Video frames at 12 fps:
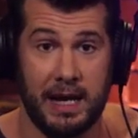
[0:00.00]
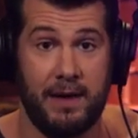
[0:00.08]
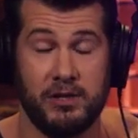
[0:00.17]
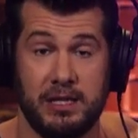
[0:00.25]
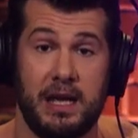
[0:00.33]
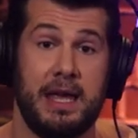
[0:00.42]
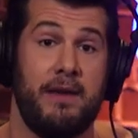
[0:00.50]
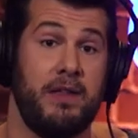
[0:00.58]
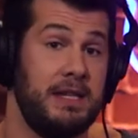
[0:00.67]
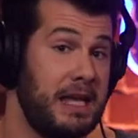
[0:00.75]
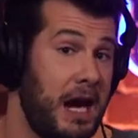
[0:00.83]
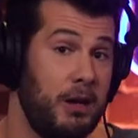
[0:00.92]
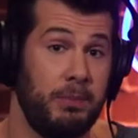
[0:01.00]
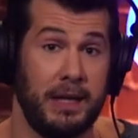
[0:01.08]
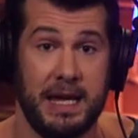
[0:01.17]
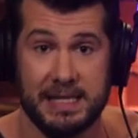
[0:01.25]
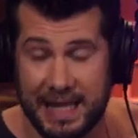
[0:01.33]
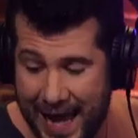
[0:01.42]
And obviously now you have the entire
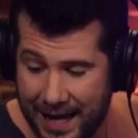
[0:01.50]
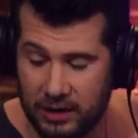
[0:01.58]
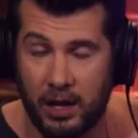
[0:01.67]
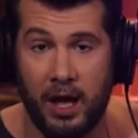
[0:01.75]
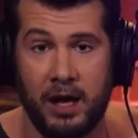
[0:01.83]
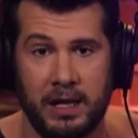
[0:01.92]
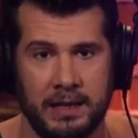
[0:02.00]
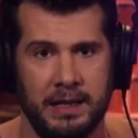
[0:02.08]
Blaze catalog.